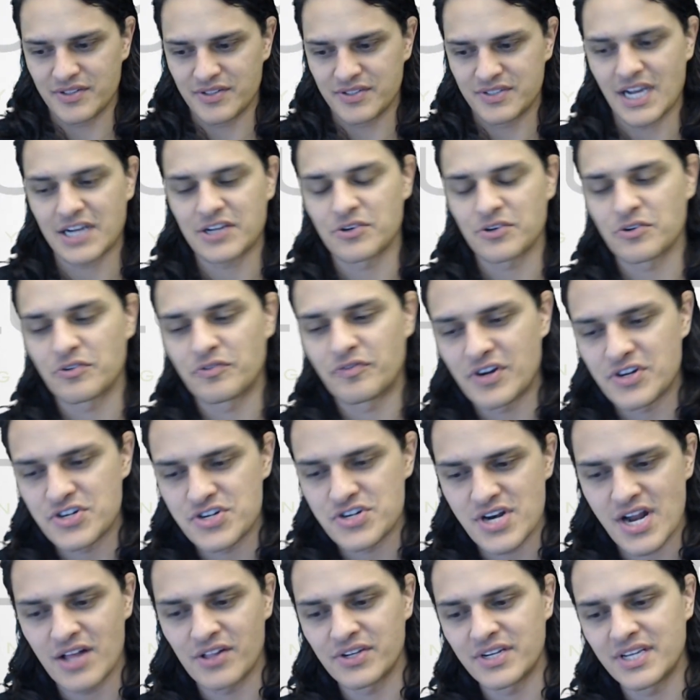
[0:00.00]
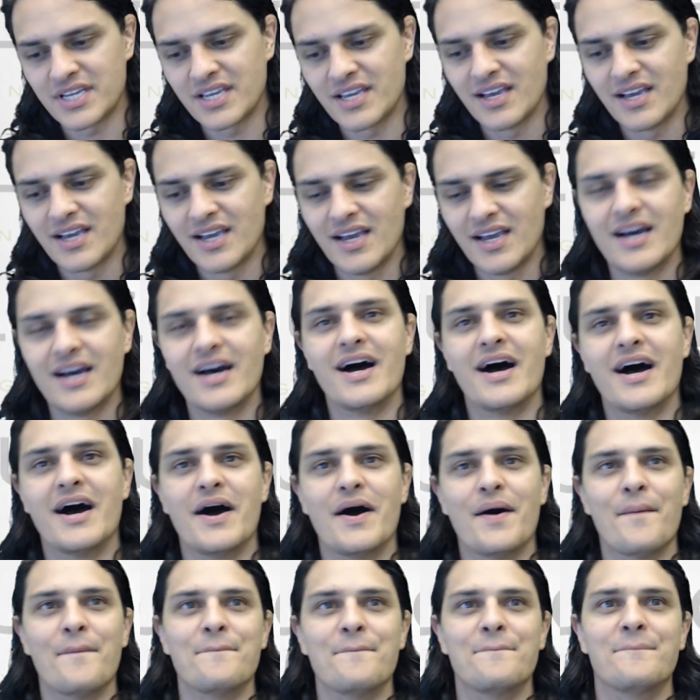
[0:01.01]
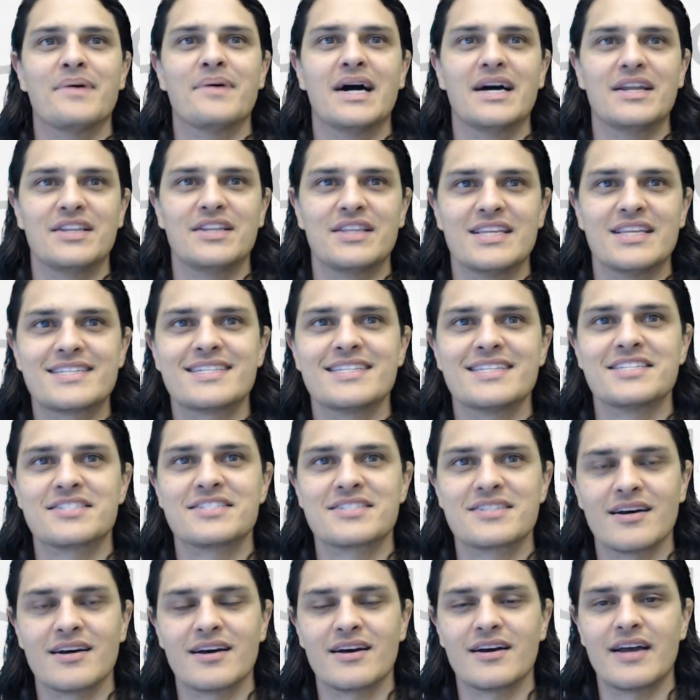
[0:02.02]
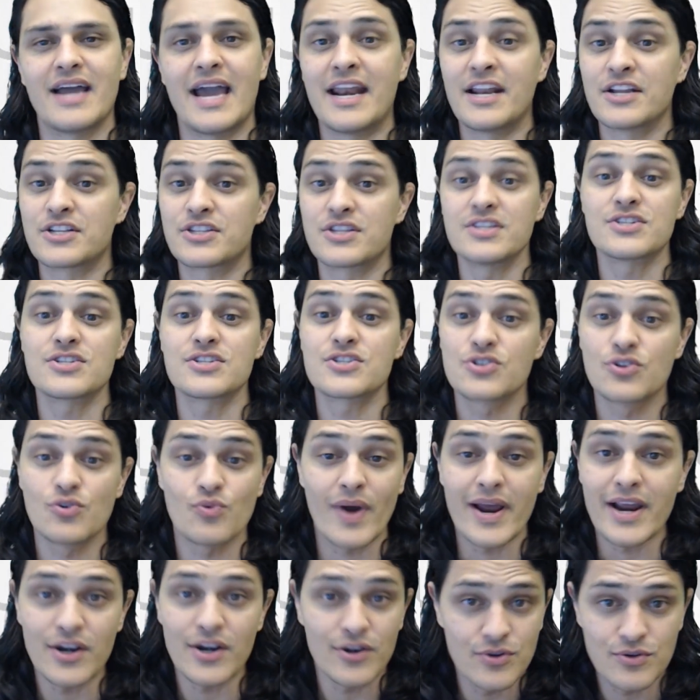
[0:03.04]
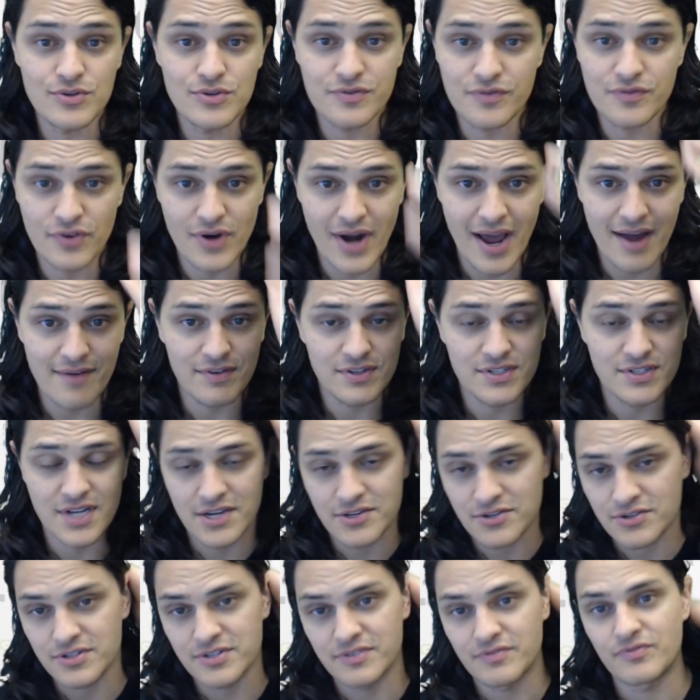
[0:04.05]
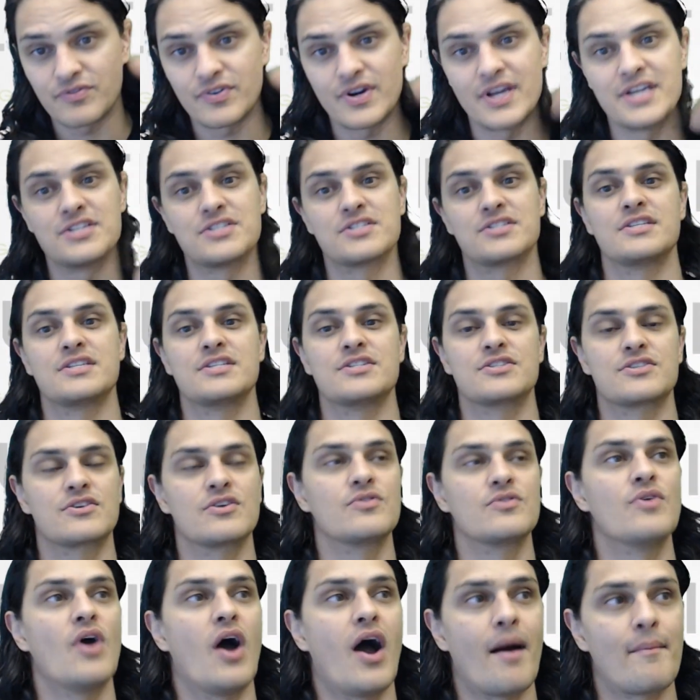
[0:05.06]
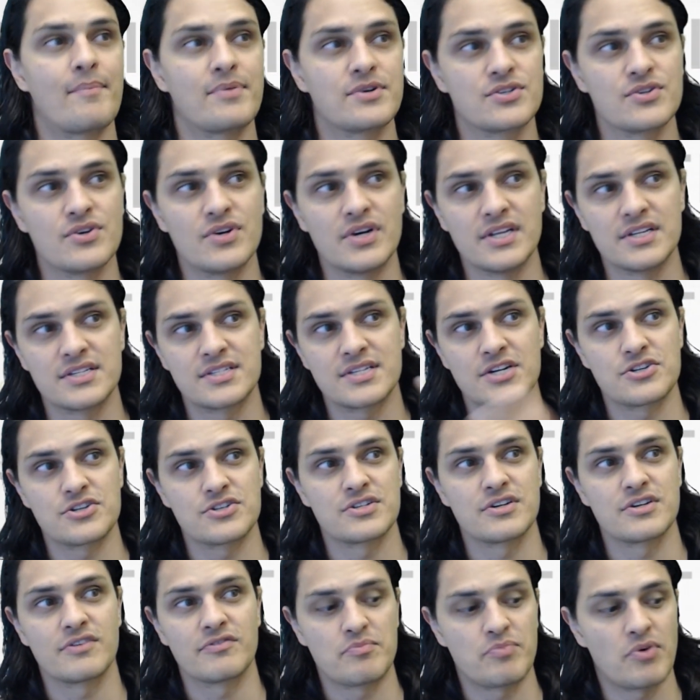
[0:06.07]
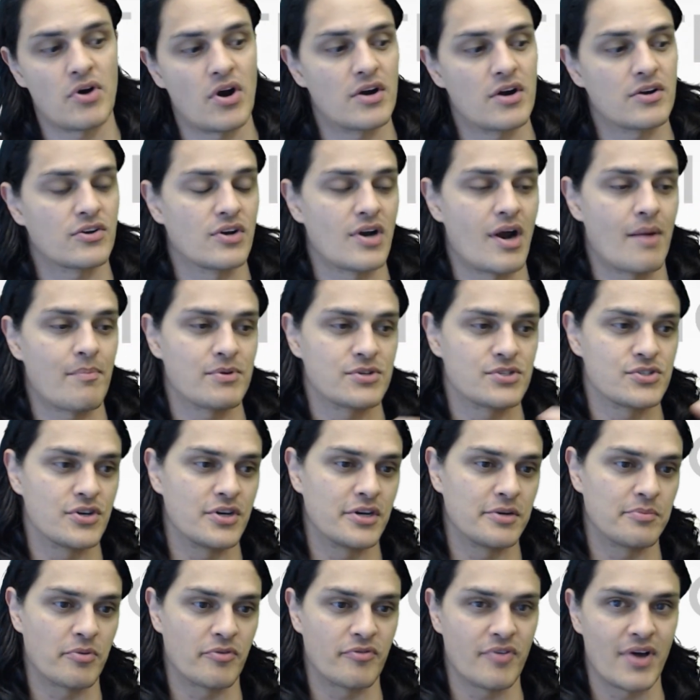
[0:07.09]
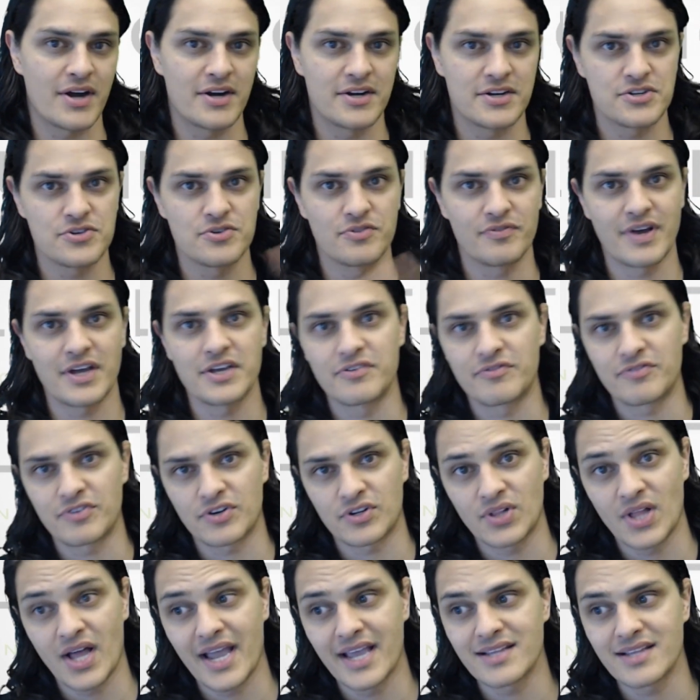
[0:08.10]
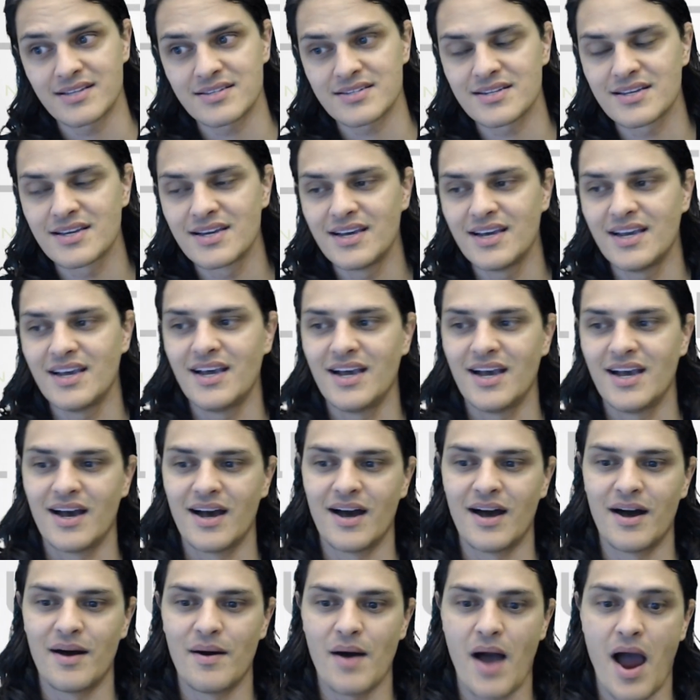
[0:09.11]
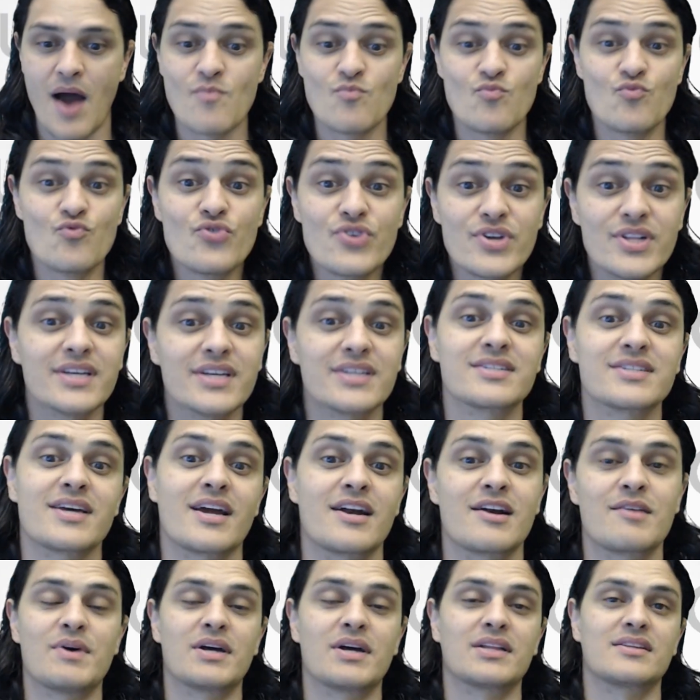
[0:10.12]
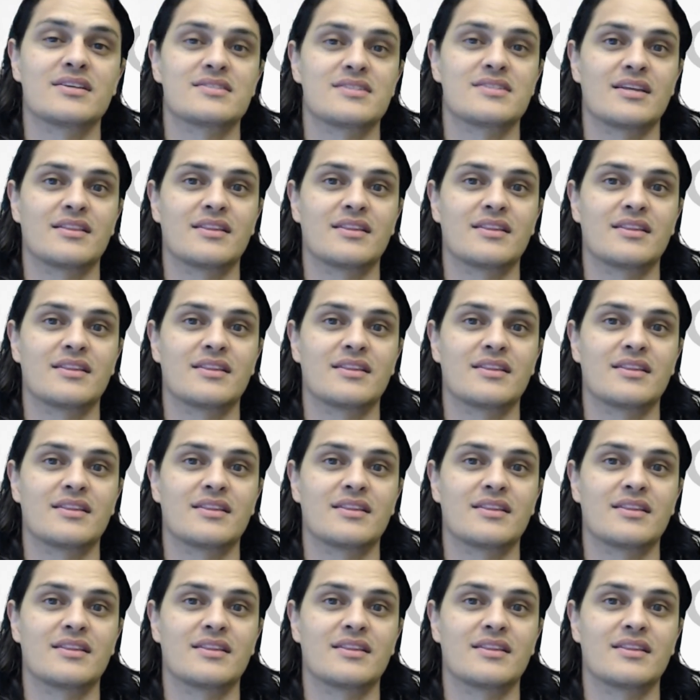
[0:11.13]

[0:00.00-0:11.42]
technical functionality um, but this is uh, and it, this is great news for advertisers and for agencies good opportunity to set yourself apart good opportunity to provide additional value for clients uh, I'm really excited about this.